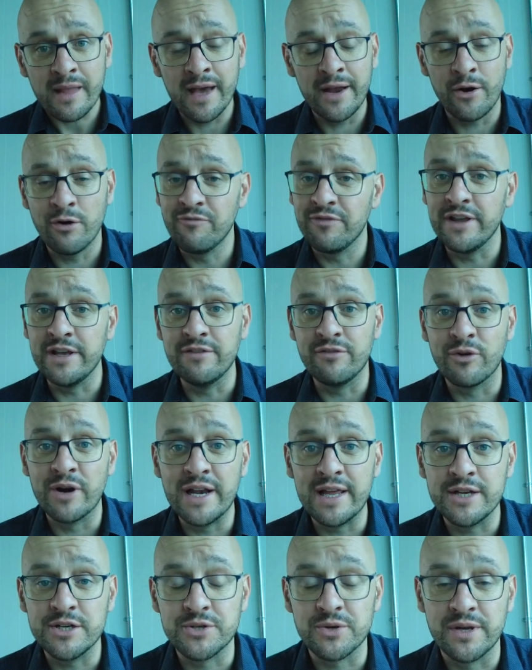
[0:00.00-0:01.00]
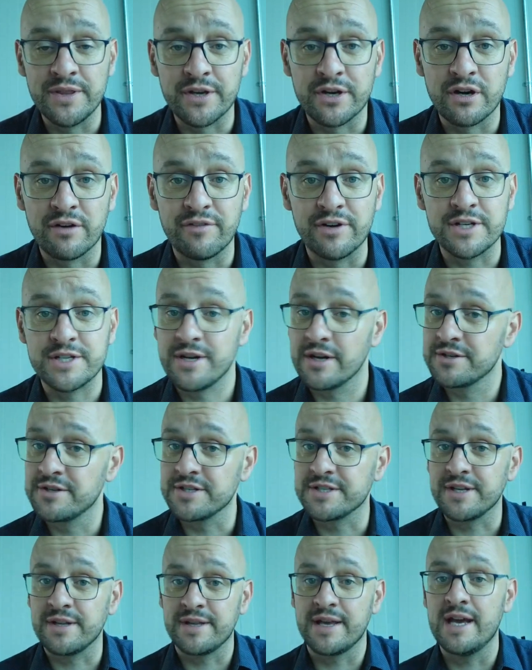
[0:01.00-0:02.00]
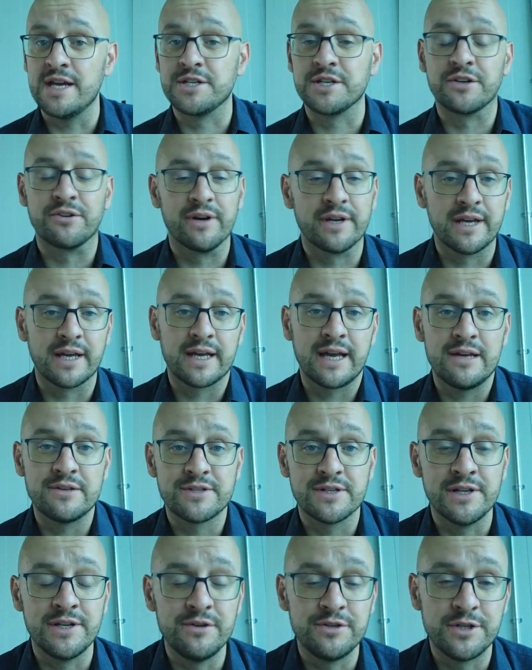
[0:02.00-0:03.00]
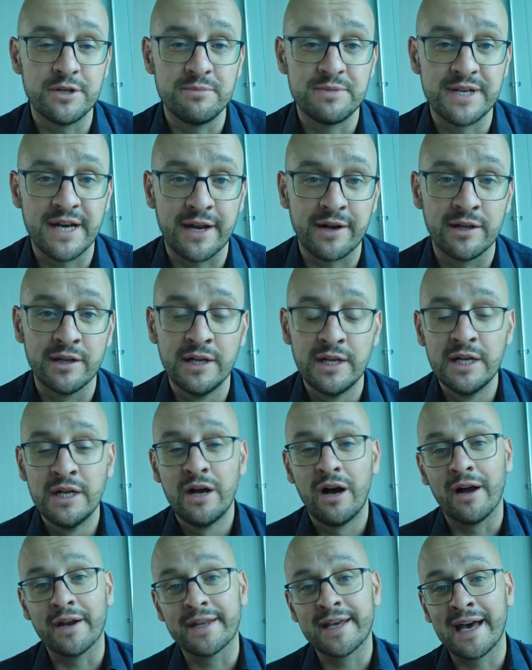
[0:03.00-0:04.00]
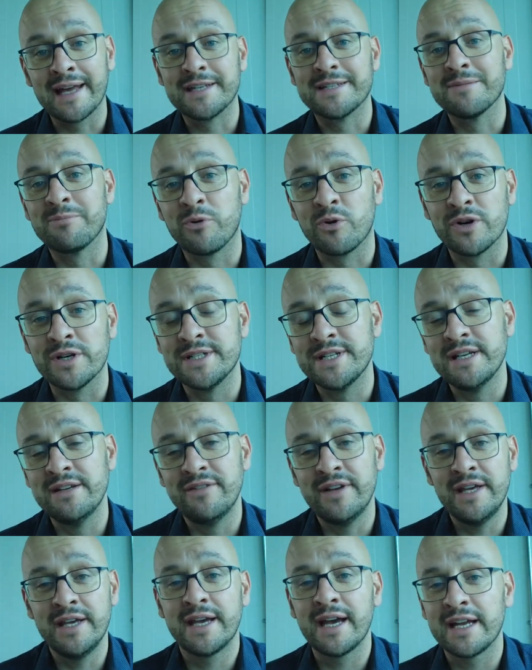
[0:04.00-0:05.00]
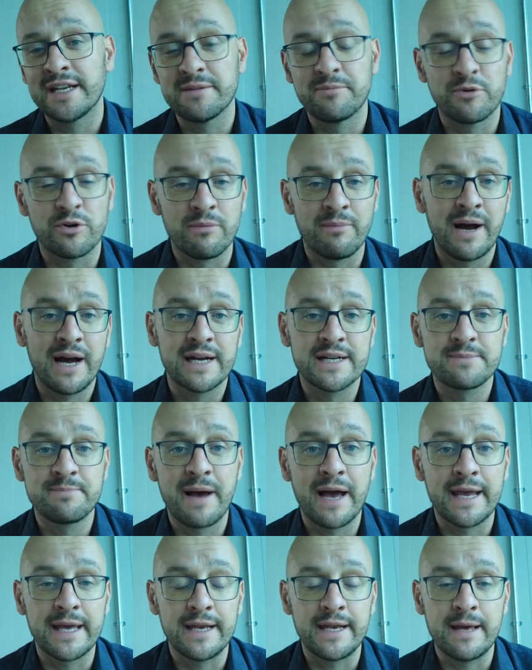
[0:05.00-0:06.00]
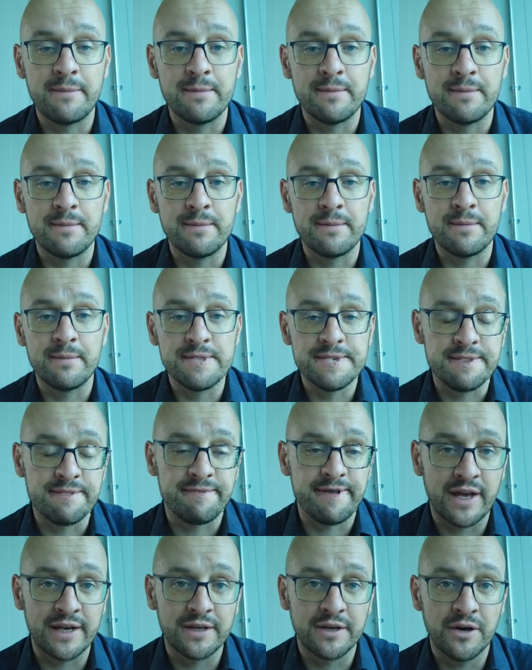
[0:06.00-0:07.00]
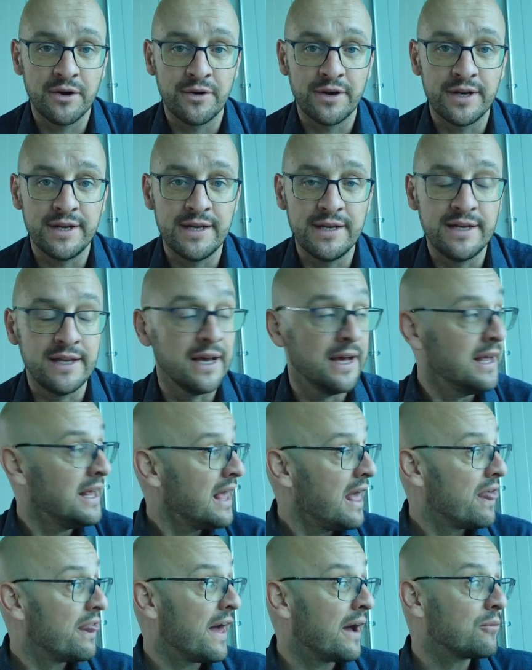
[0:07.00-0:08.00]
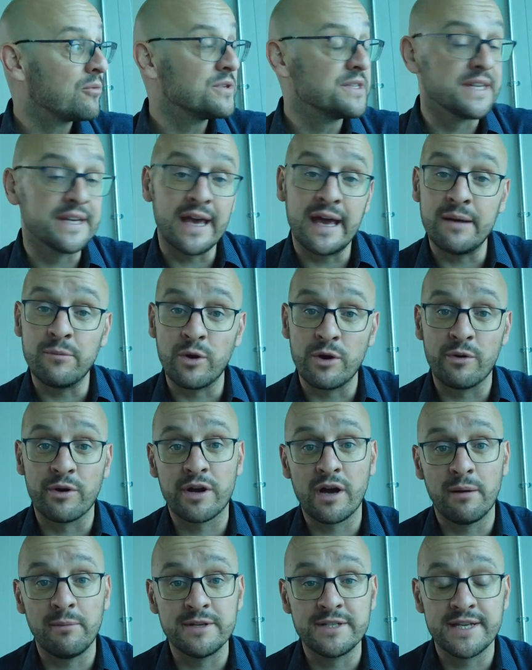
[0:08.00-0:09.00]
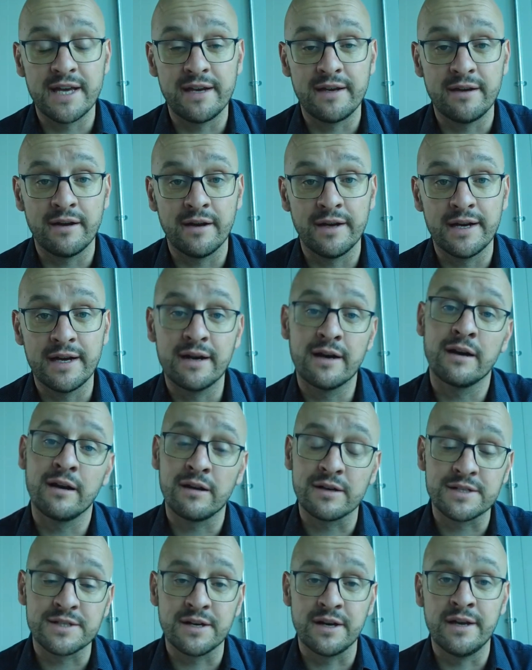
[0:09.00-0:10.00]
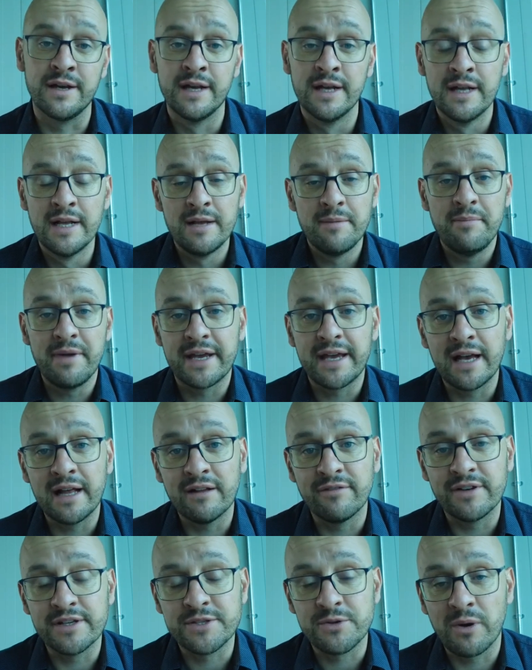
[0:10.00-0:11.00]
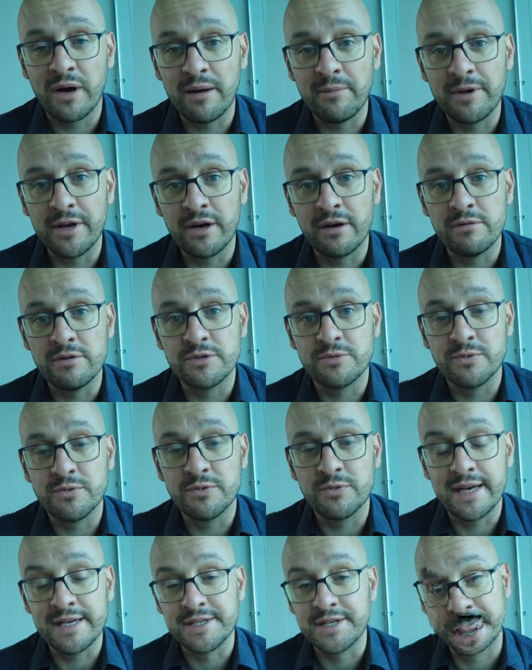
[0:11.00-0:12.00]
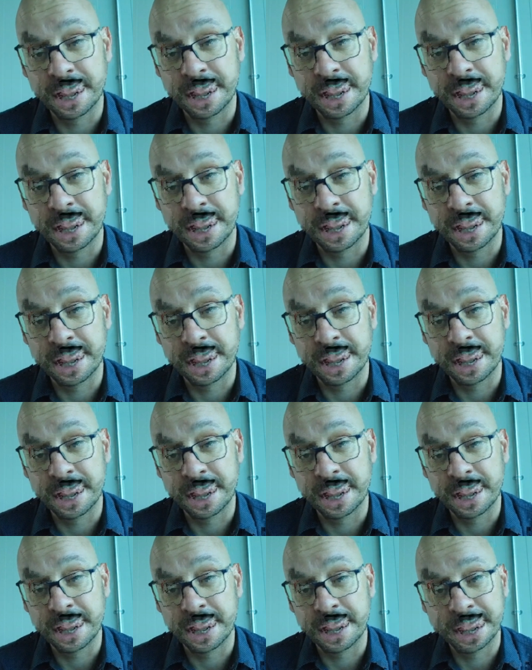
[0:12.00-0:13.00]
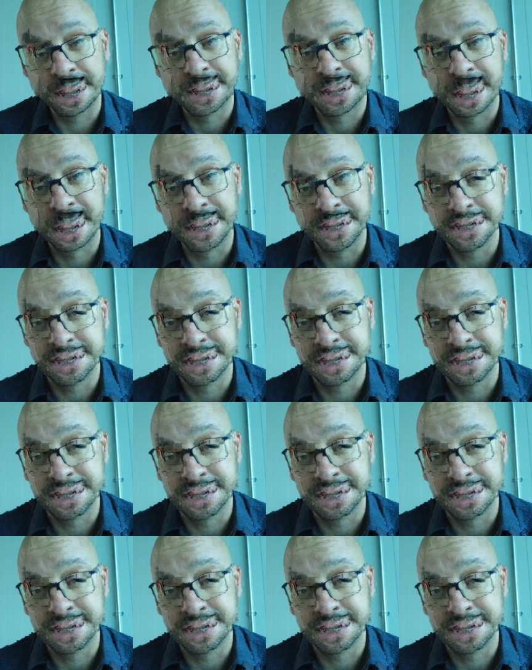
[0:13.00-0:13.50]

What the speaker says: and hopefully you've really enjoyed the coverage, not just on the Asian Cricket Council YouTube channel, on Kantapur TV, Kantapur Max back in there, and also Fan Code in India. That was the game we were commentating on here alongside Mikhail Vaswamy. I was with him again today